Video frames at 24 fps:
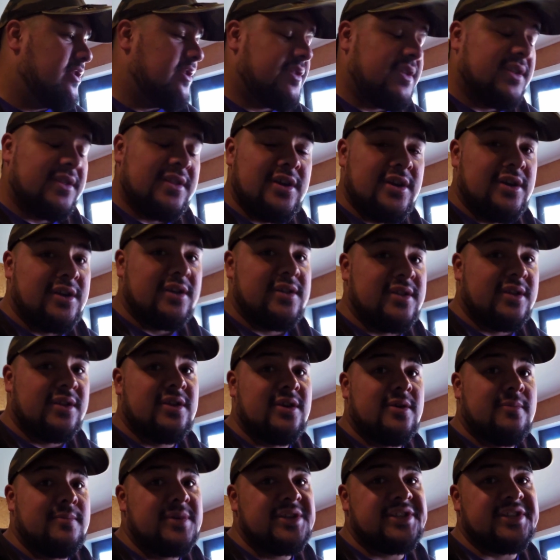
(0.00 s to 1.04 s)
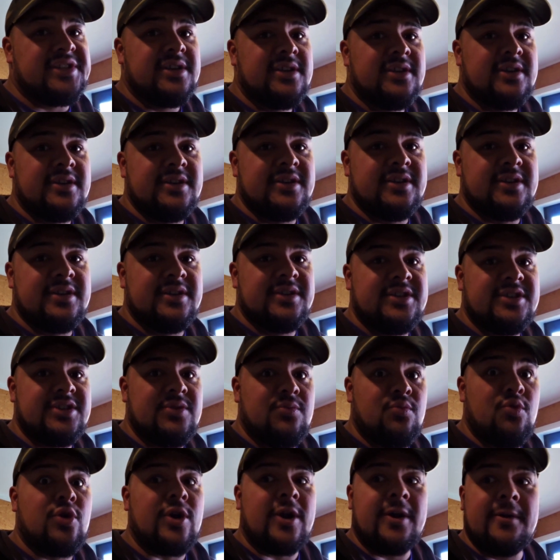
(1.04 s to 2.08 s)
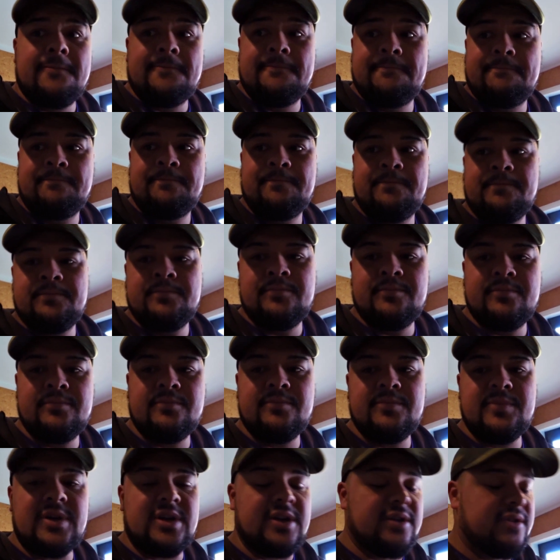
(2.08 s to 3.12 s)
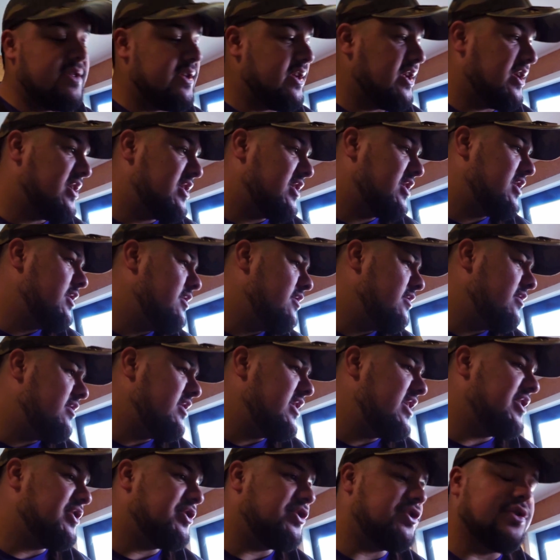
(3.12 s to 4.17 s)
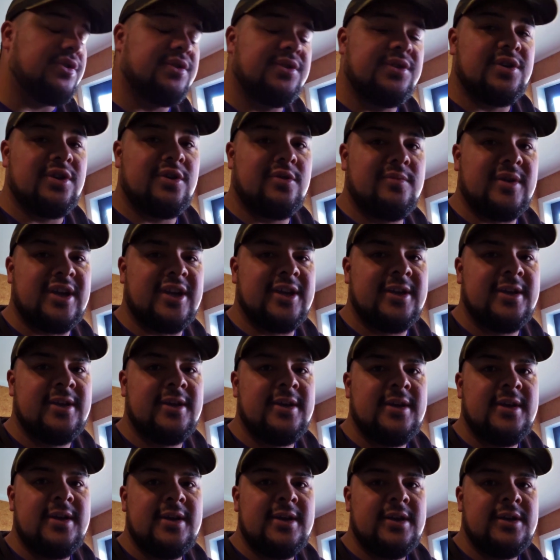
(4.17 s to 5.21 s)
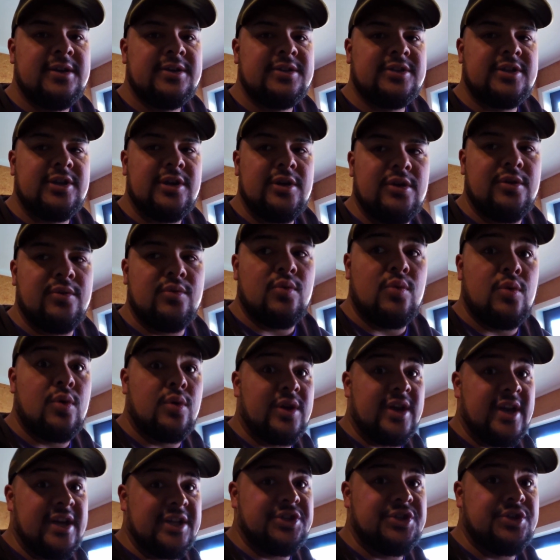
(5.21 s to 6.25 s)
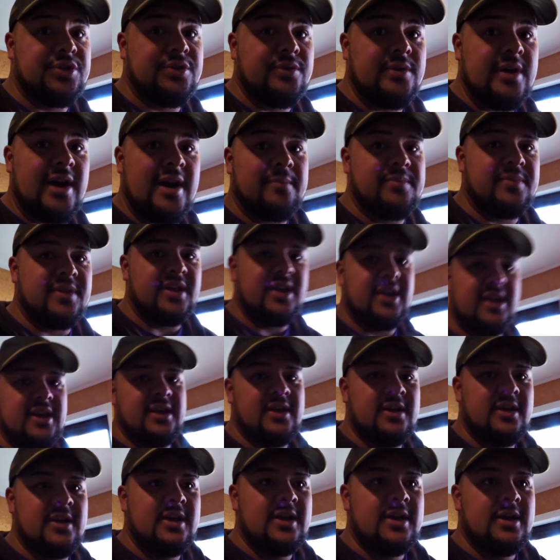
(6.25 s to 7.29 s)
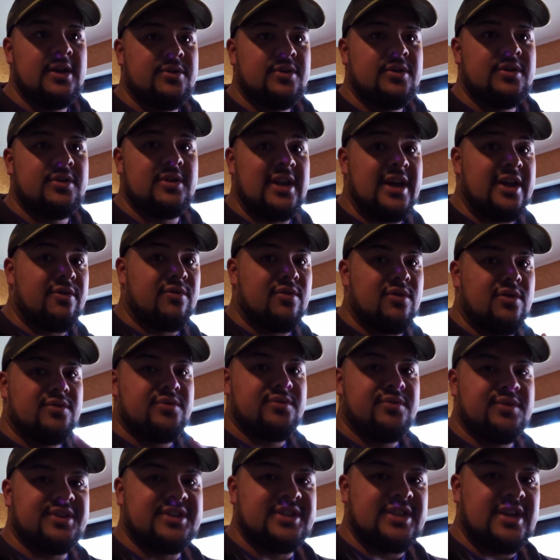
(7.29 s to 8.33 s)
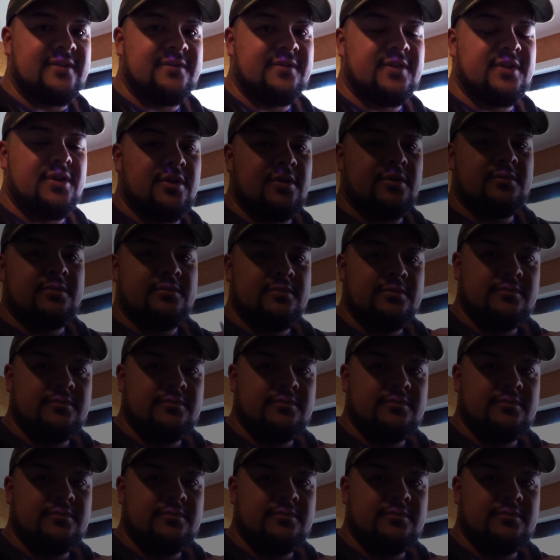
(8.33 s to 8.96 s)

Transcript: I think the only thing that I'm missing is some water, but I think that should do me. So we'll catch you up there later on this afternoon.